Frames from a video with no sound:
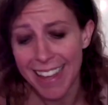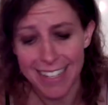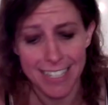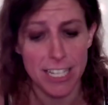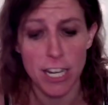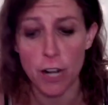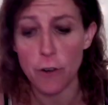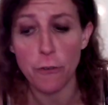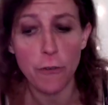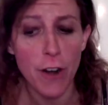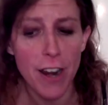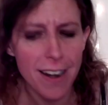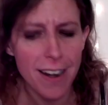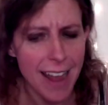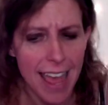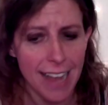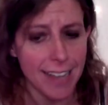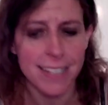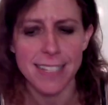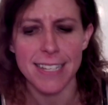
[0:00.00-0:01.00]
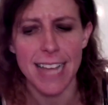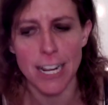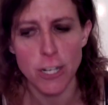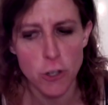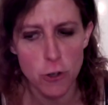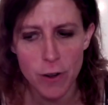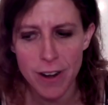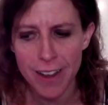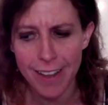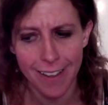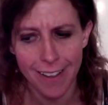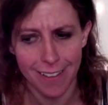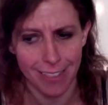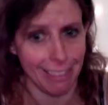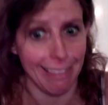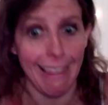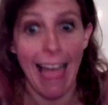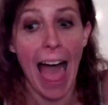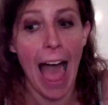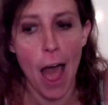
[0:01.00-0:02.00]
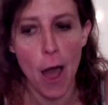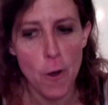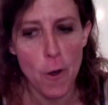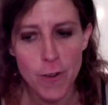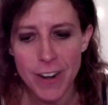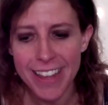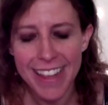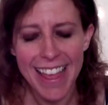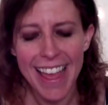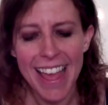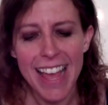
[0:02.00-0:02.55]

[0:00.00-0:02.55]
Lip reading: different, eccentric, loud.